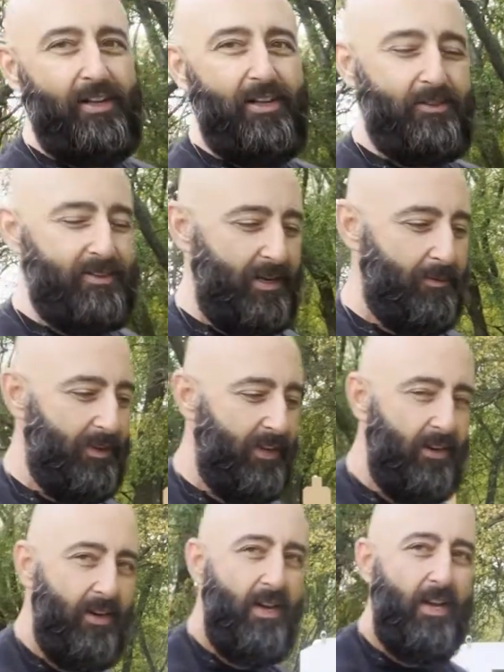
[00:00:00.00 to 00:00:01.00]
little table
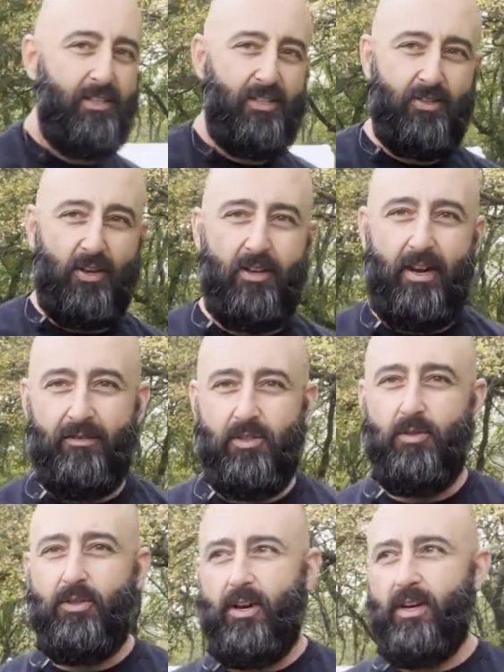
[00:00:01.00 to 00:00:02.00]
there, just so I could have
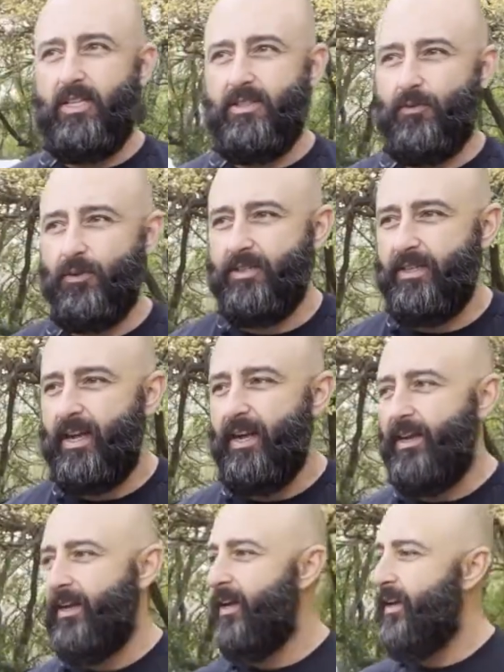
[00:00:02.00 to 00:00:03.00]
two targets for
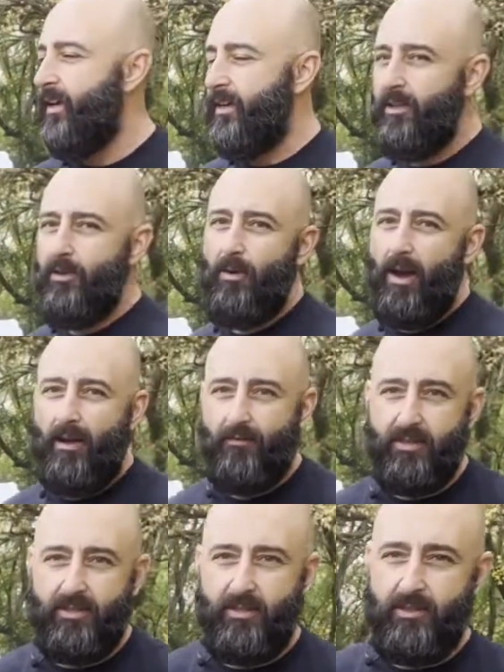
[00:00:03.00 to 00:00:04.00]
today. You
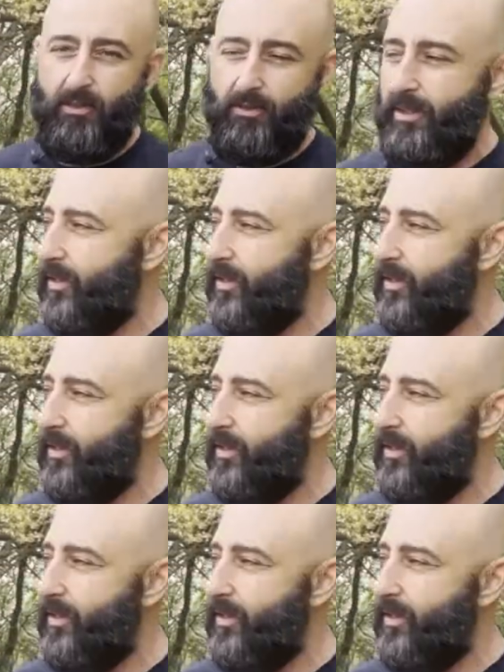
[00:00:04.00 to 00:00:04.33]
obviously don't need